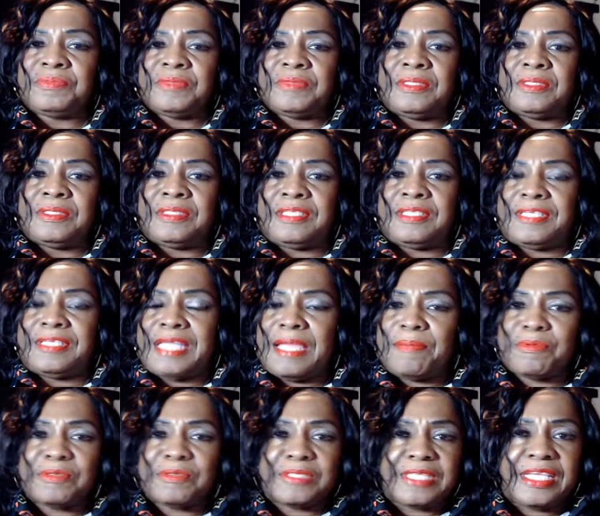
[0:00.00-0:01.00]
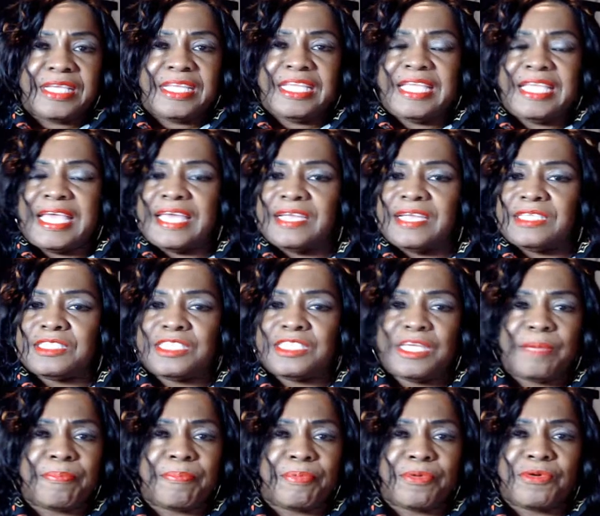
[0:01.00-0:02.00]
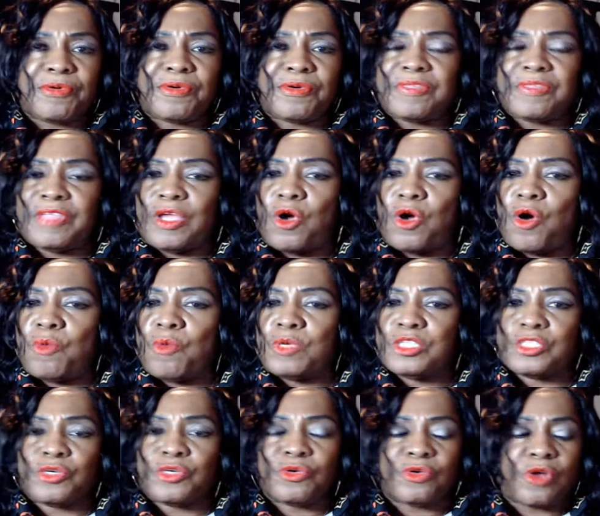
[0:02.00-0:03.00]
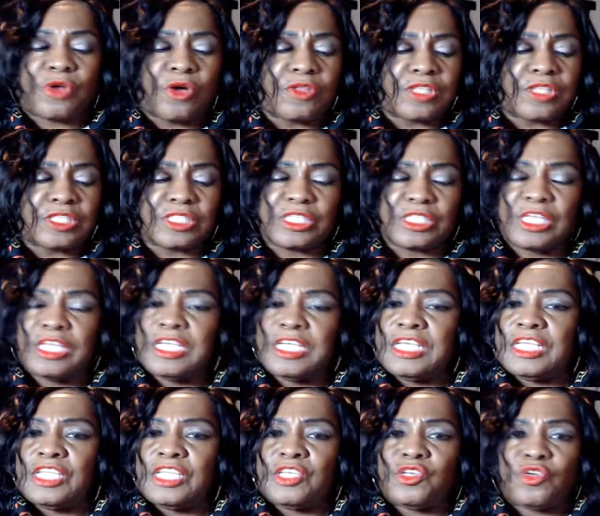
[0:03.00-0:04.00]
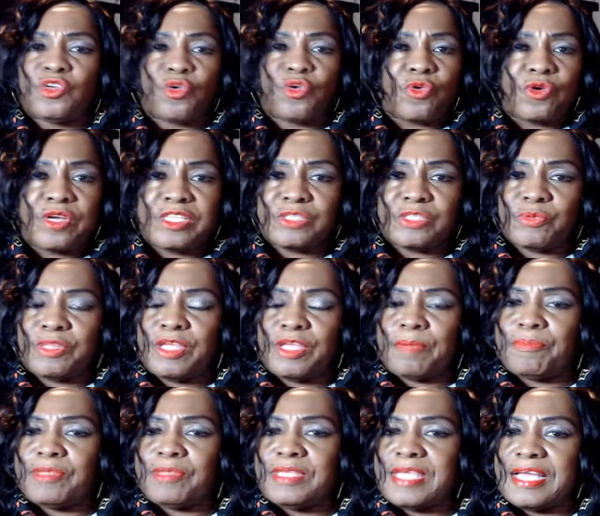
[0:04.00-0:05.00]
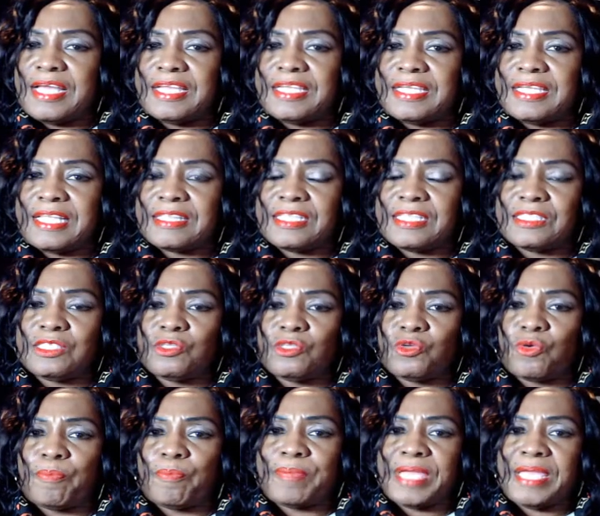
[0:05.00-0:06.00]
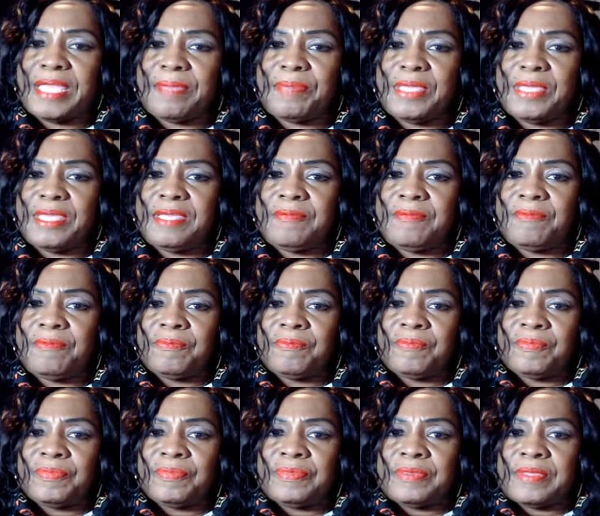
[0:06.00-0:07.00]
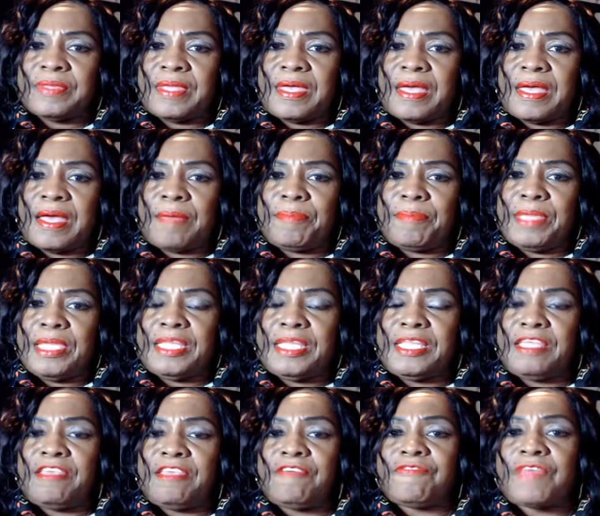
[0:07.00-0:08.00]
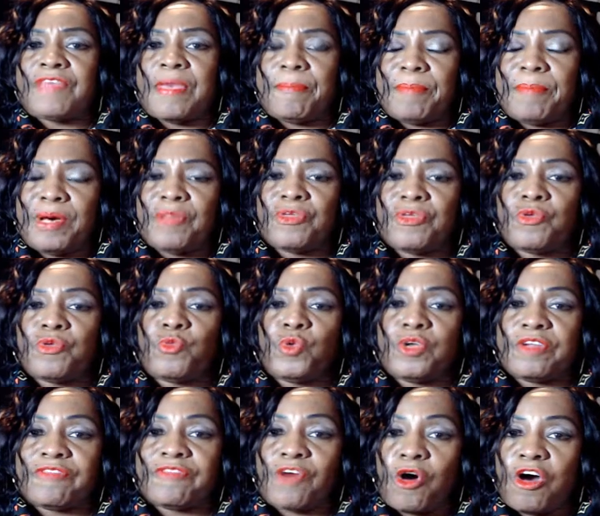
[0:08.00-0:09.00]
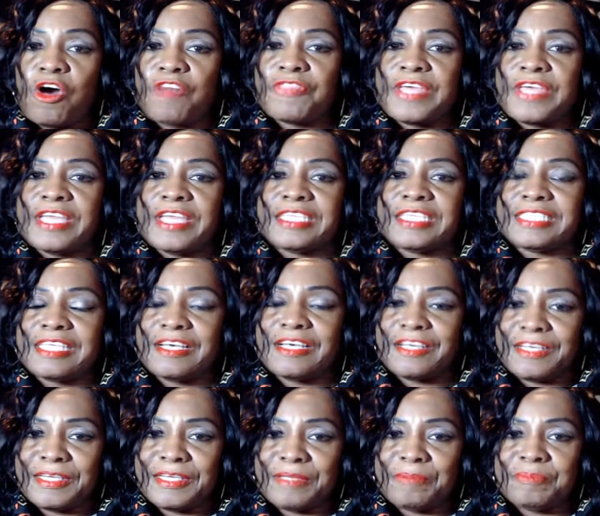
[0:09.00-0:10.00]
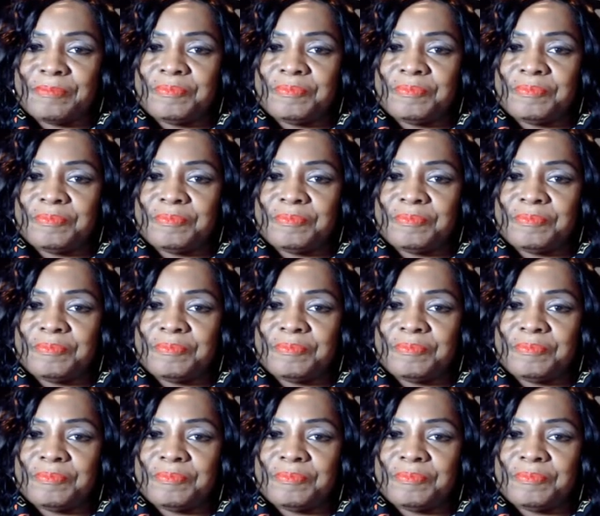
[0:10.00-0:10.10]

The neighbor said he had a temper, and they always heard all this noise with him yelling at this little baby. I mean, if that mother would have caught that in time,